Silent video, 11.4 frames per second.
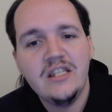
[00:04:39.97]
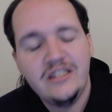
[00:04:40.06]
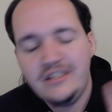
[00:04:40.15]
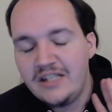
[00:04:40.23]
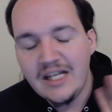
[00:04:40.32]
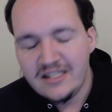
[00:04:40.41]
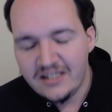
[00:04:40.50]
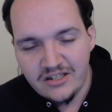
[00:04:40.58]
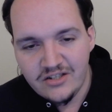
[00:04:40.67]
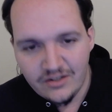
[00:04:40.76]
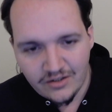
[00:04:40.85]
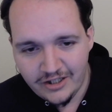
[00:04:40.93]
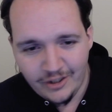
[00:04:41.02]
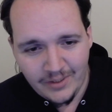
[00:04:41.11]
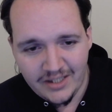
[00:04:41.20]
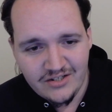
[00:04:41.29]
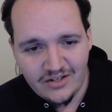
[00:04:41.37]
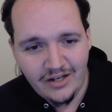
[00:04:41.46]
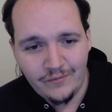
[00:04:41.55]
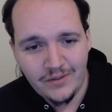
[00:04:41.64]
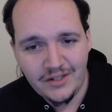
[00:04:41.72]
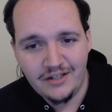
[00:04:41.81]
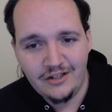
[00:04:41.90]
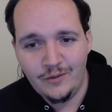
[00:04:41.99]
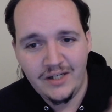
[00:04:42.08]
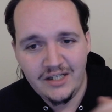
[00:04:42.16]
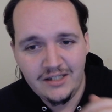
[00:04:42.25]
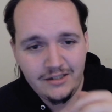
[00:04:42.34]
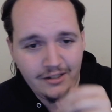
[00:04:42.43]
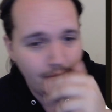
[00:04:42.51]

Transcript: that's the scenario I saw everything going into.